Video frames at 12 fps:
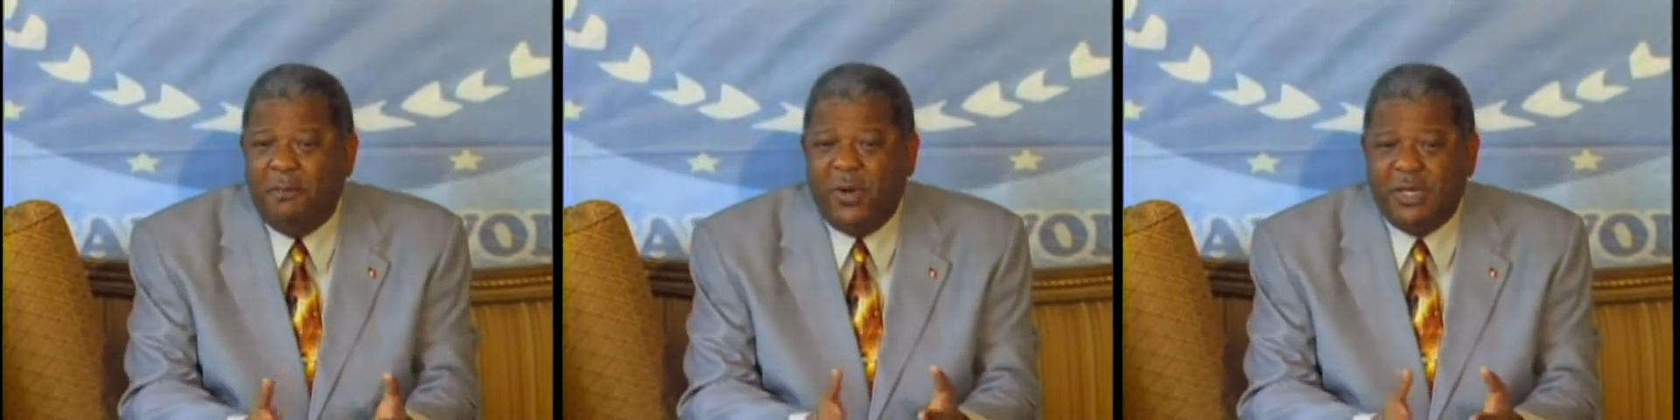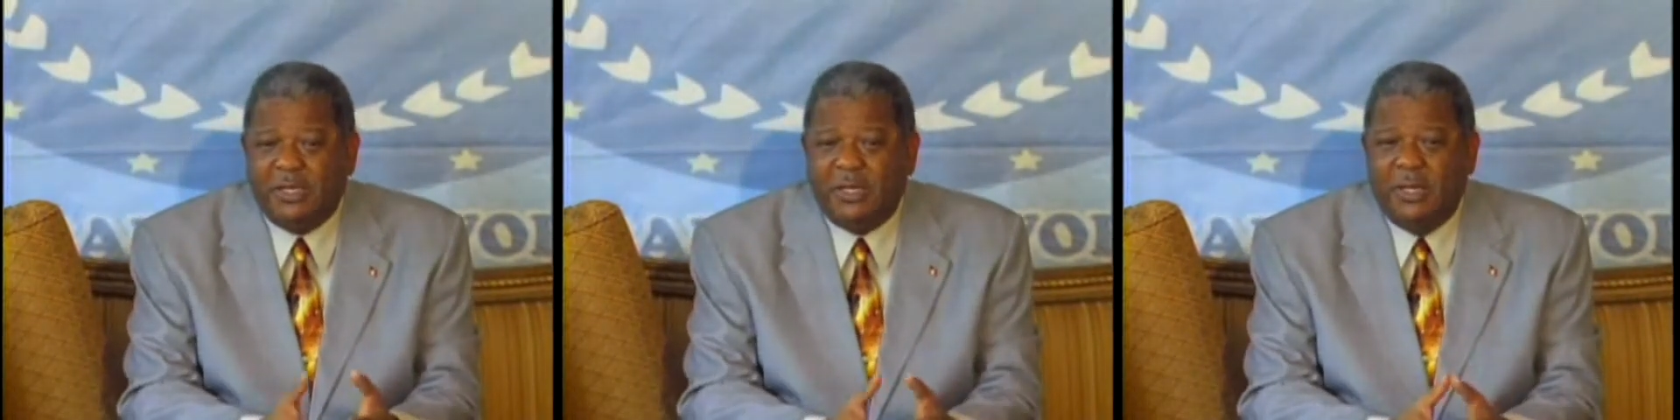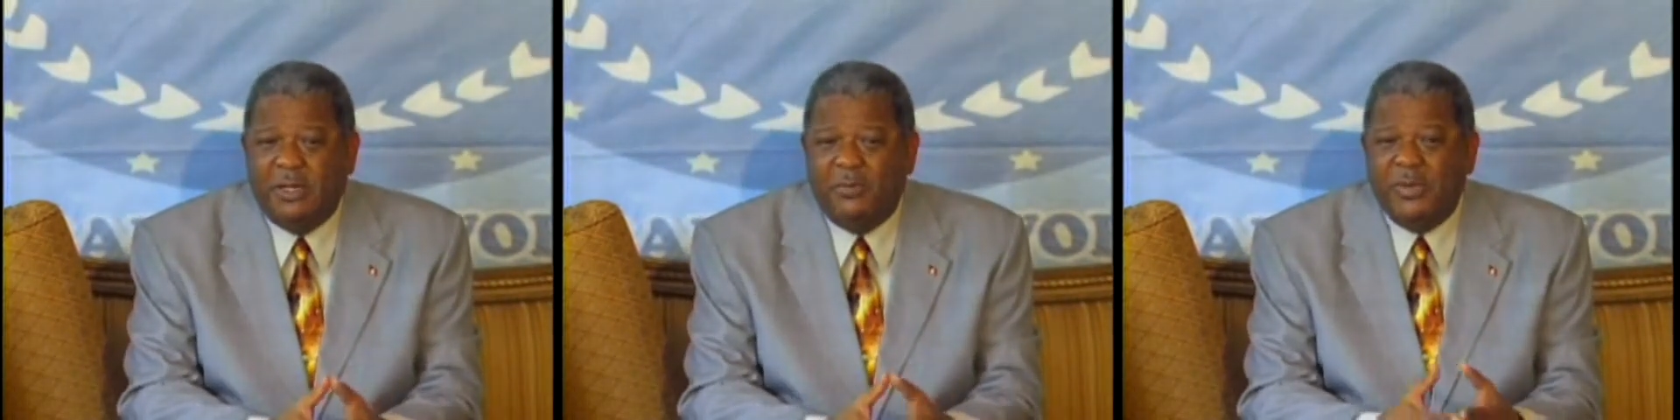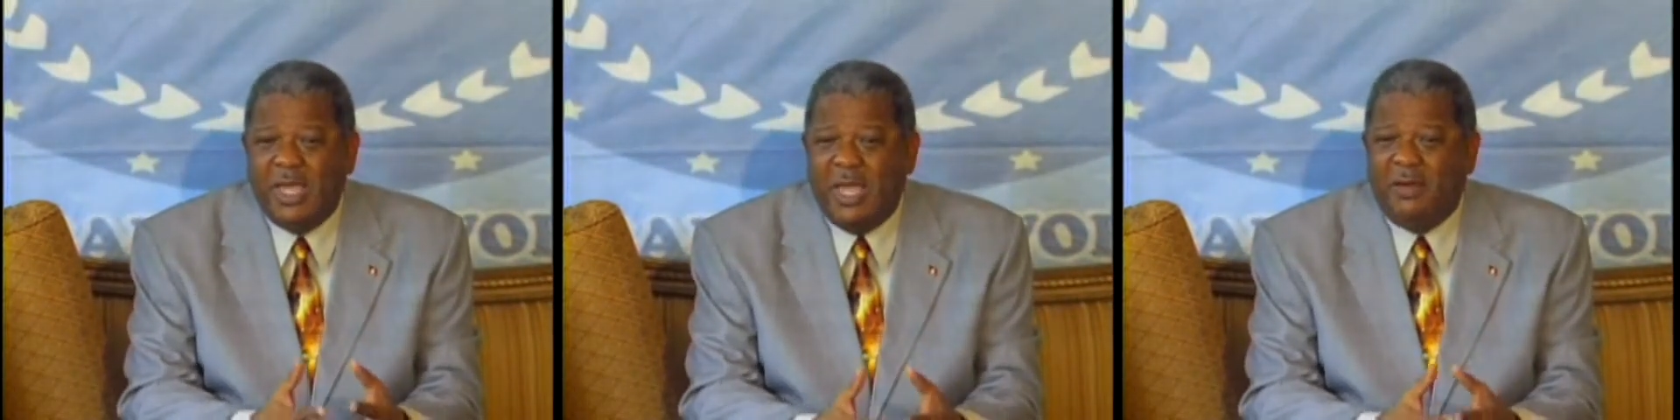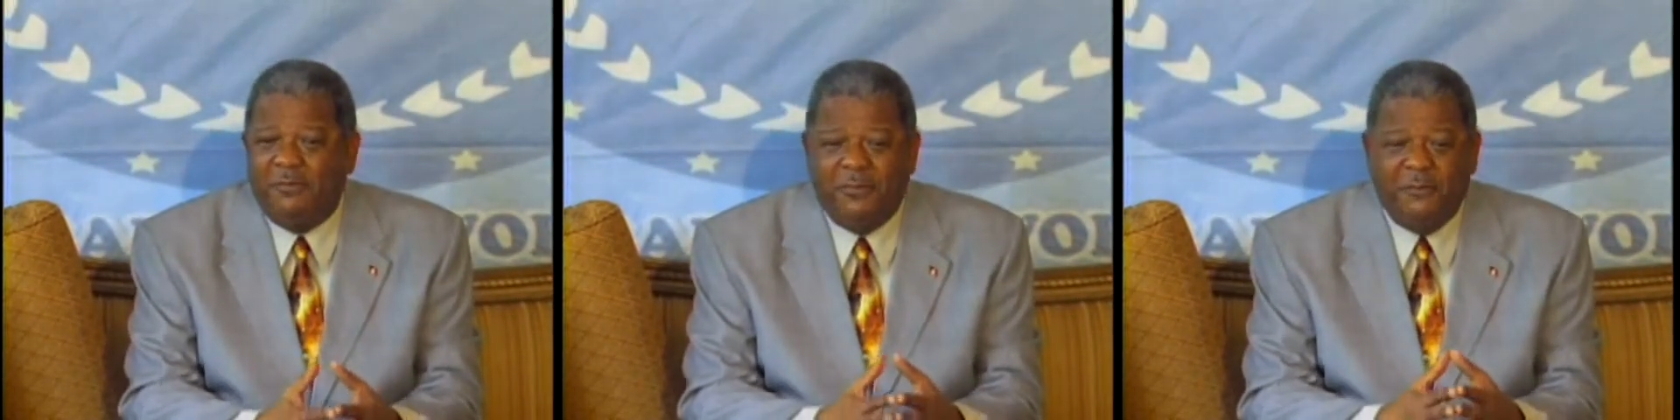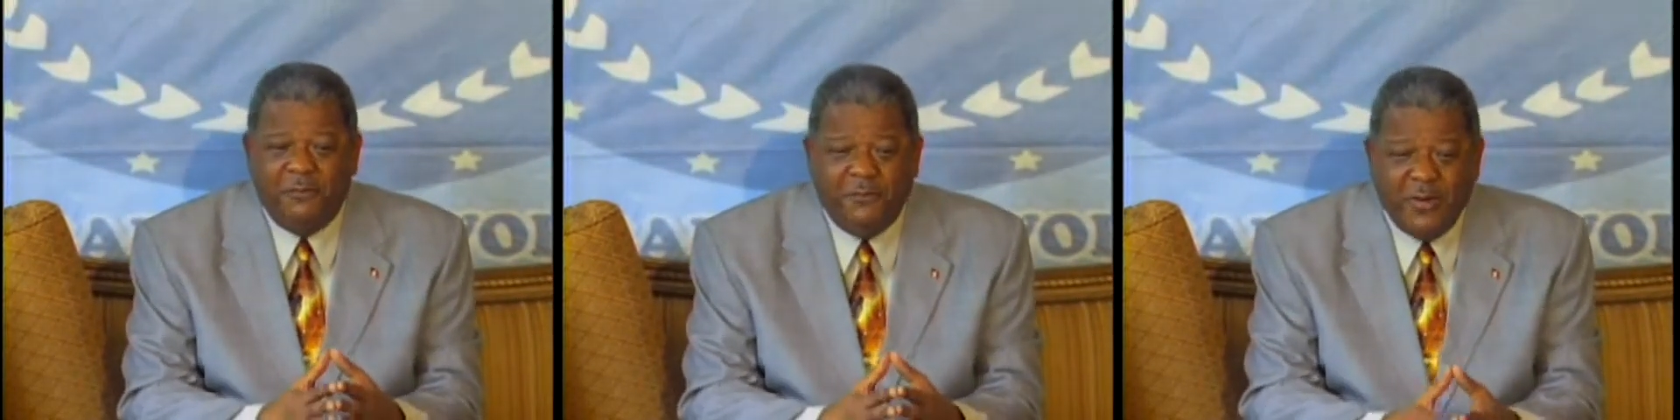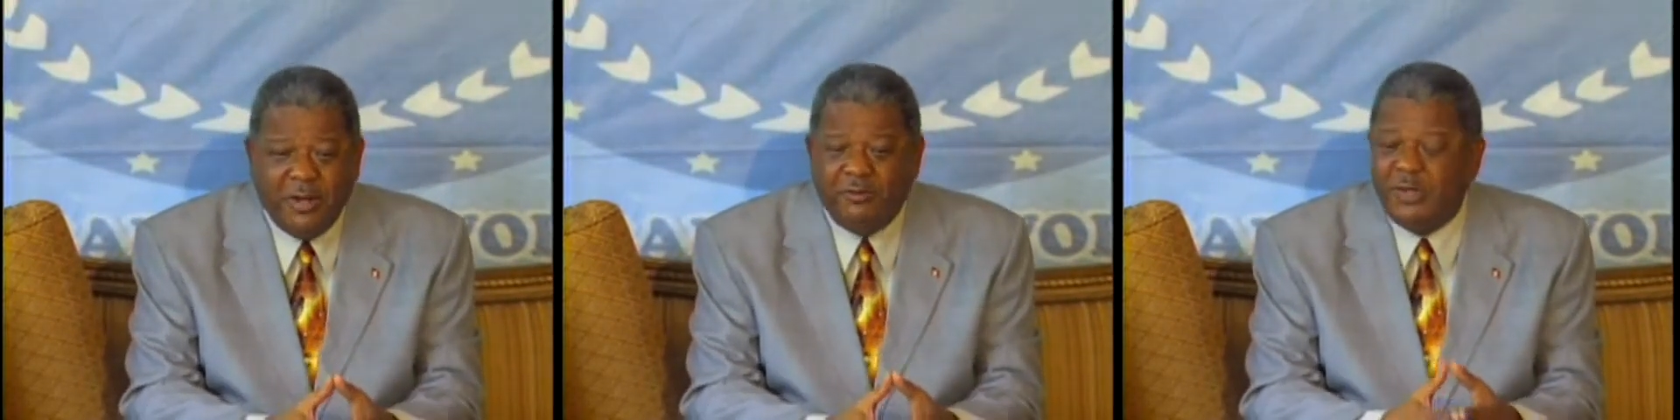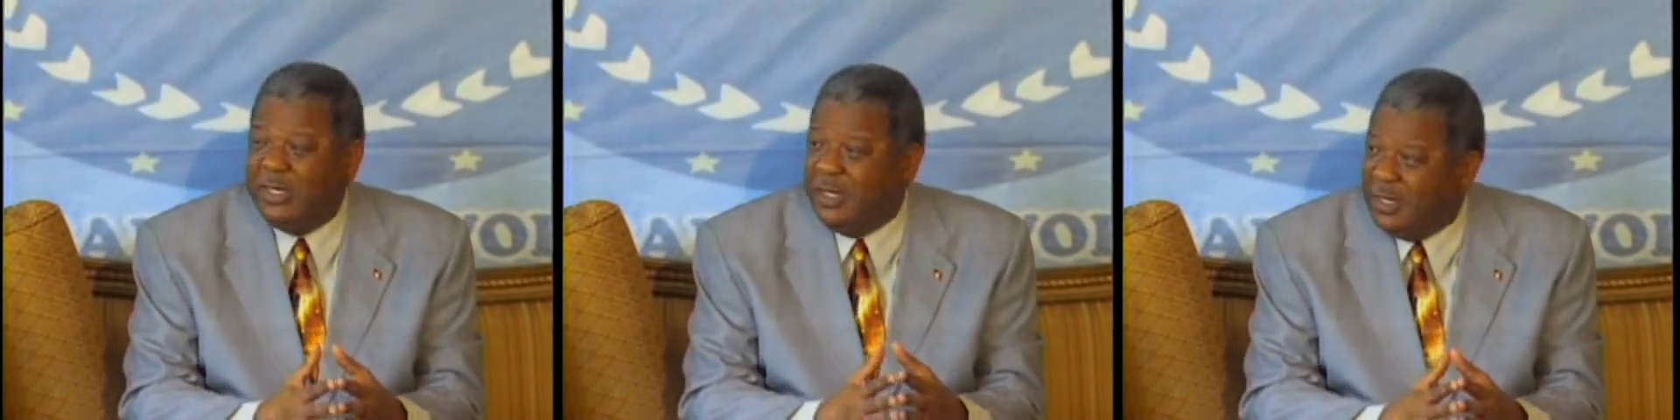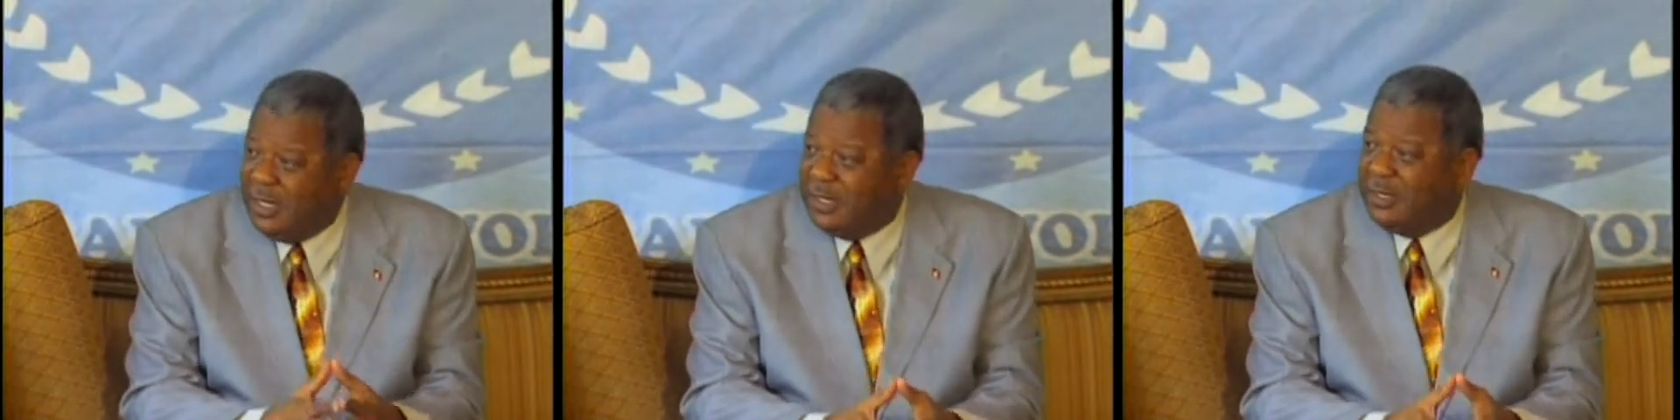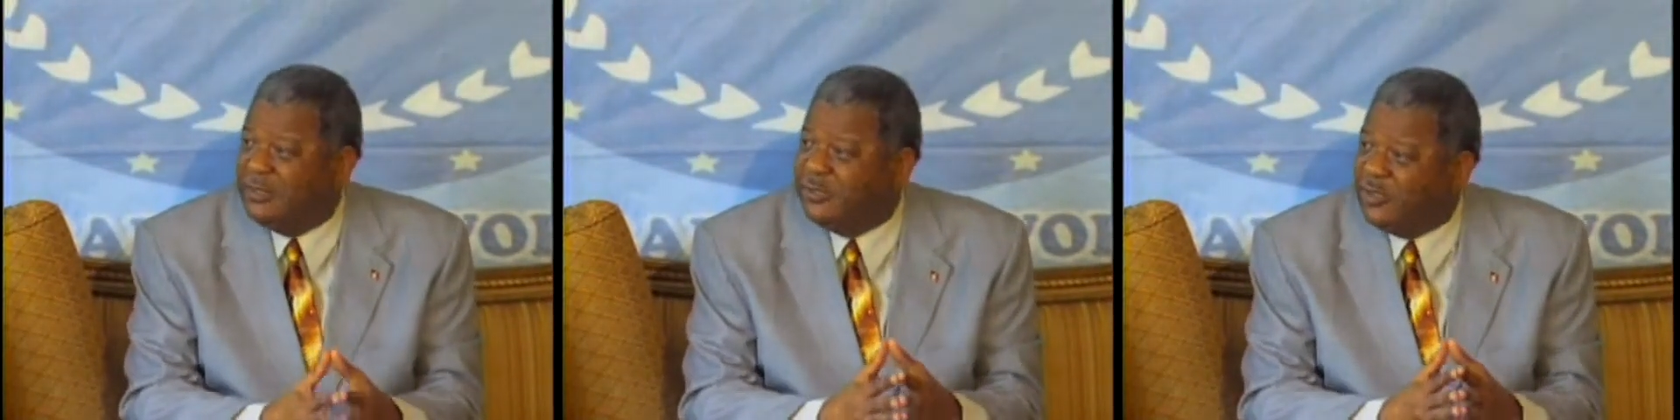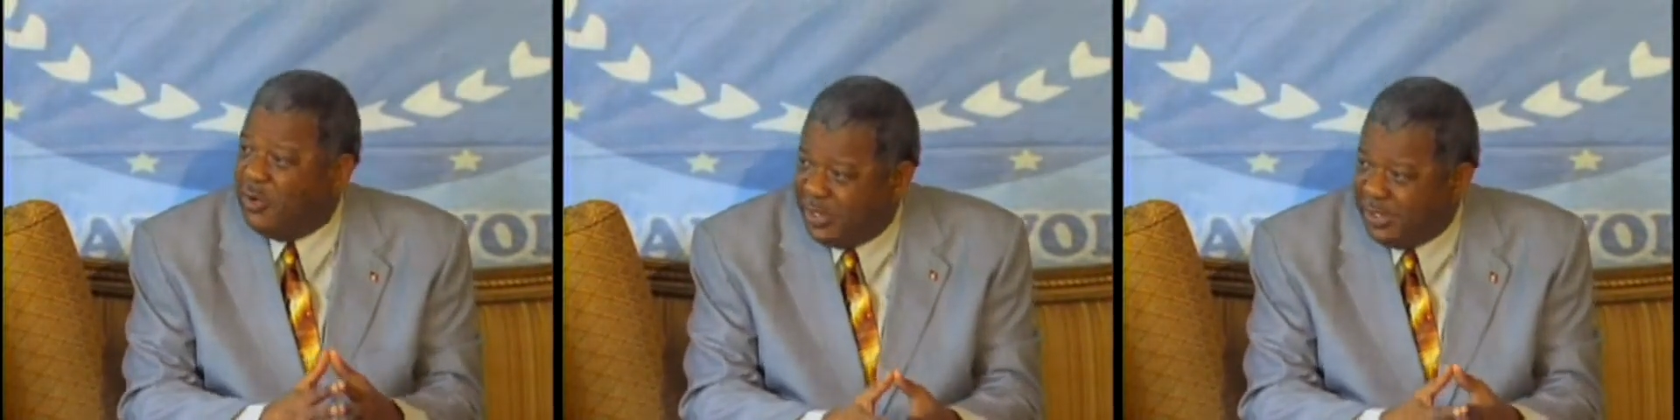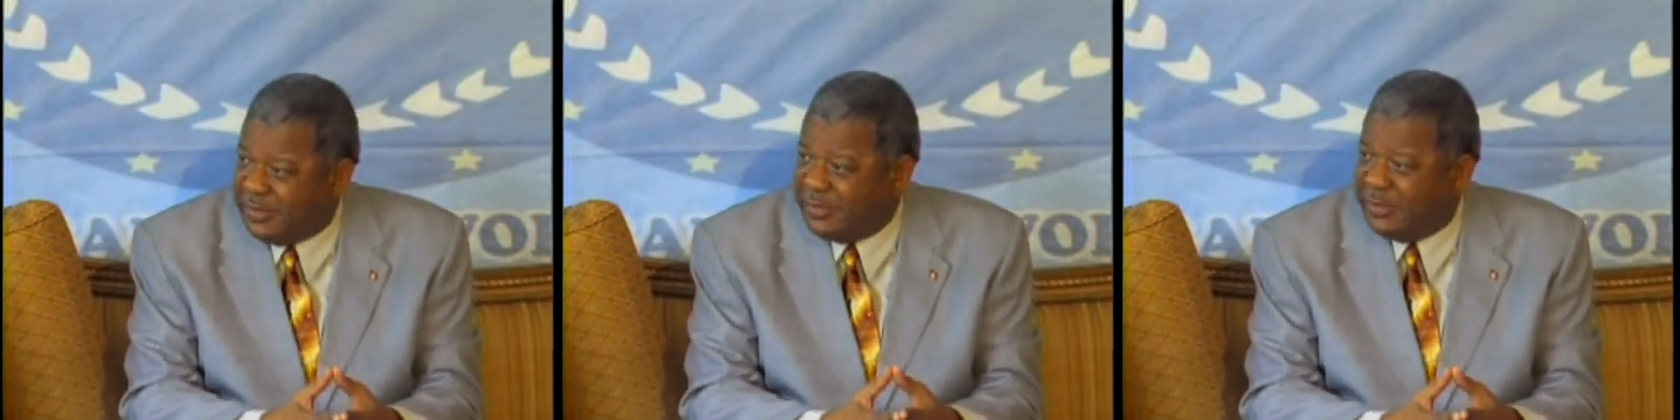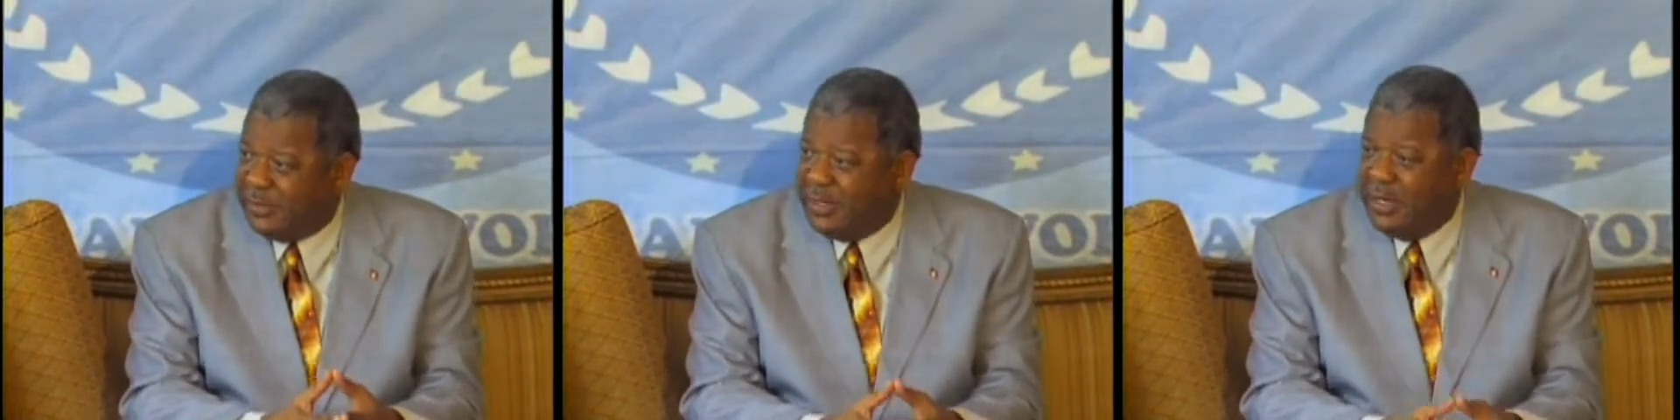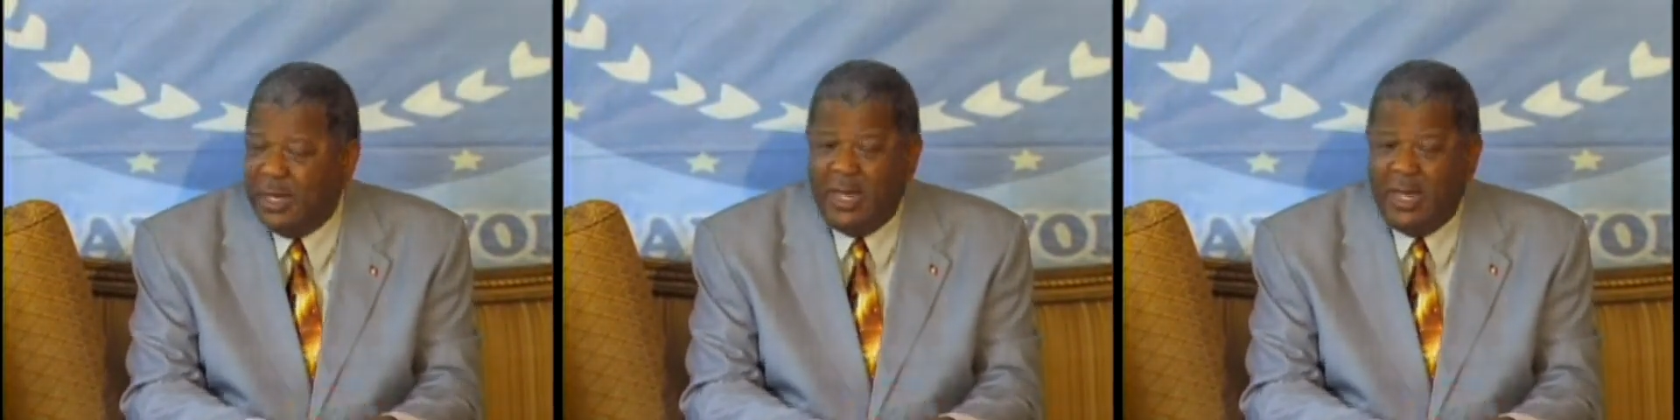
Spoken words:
But we have very little choice.